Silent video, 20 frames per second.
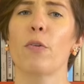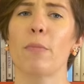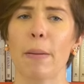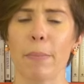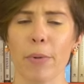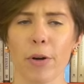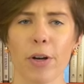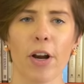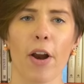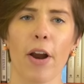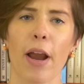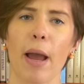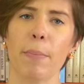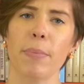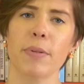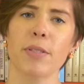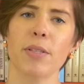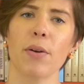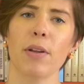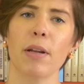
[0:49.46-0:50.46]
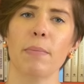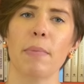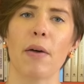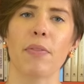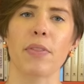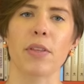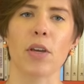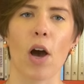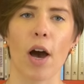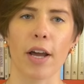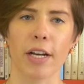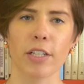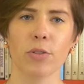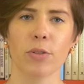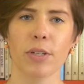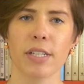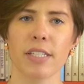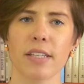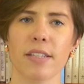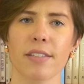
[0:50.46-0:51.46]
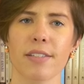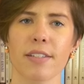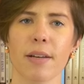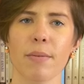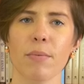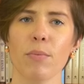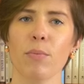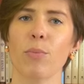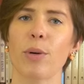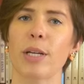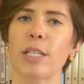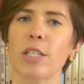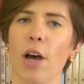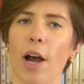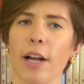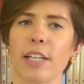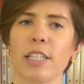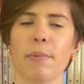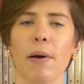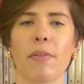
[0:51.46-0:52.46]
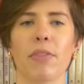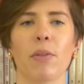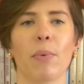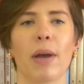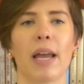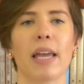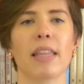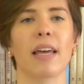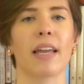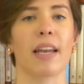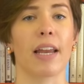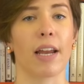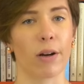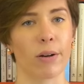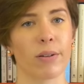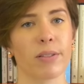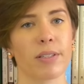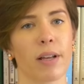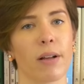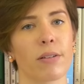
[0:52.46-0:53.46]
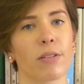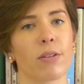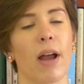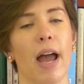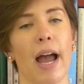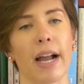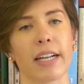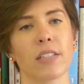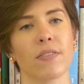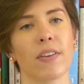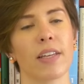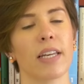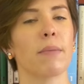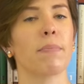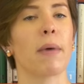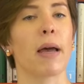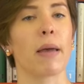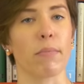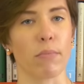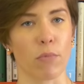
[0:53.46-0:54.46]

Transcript: Remember in our episode about the auditory system, we talked about the way that hair cells are activated by